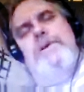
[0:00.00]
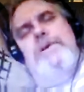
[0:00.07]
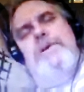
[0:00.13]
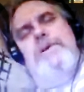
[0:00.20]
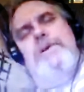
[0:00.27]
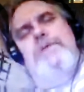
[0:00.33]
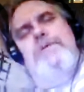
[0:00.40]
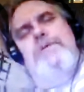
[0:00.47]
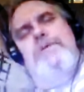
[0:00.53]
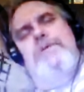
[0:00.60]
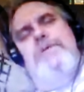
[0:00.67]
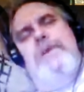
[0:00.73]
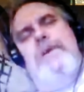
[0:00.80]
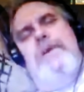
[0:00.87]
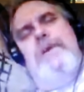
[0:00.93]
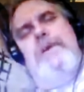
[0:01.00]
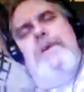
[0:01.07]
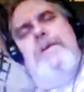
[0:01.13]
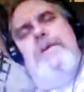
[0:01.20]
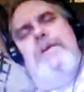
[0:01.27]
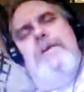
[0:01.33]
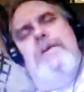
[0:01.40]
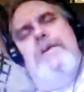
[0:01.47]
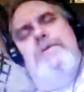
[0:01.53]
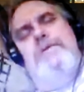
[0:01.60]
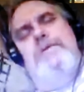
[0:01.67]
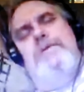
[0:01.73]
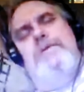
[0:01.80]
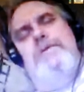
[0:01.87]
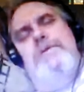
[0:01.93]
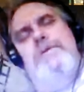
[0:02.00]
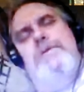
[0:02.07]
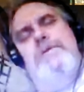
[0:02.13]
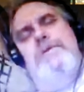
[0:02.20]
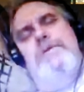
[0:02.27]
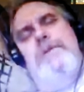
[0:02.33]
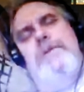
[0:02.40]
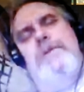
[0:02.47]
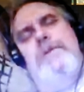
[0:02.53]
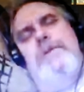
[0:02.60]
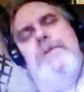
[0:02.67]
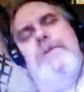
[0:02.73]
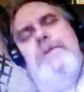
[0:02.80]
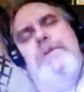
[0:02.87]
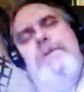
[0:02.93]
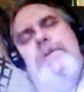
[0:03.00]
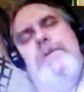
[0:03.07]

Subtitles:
It's okay. We can do that.